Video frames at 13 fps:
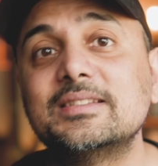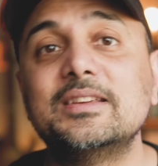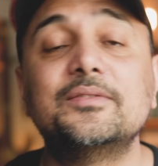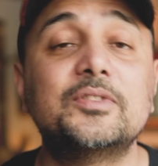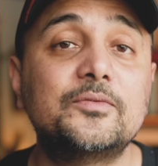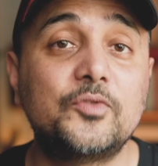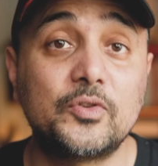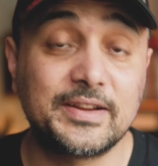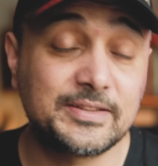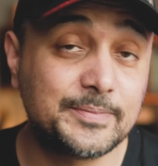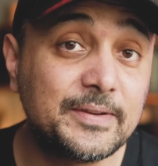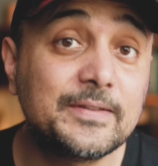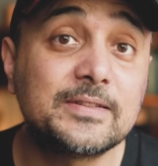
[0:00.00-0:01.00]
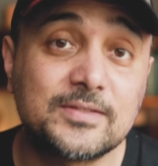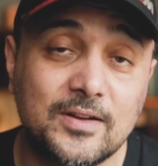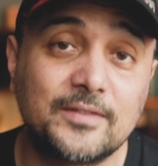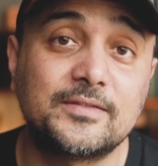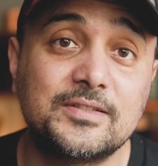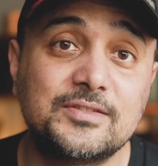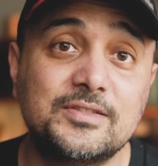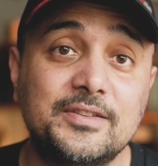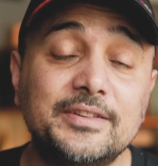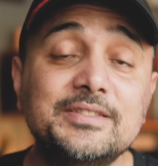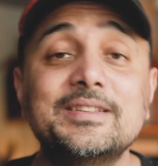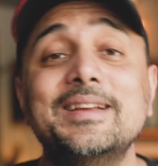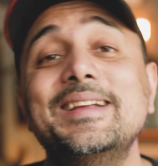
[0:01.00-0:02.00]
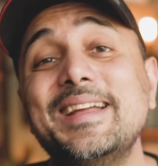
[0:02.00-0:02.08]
even for experienced software engineers.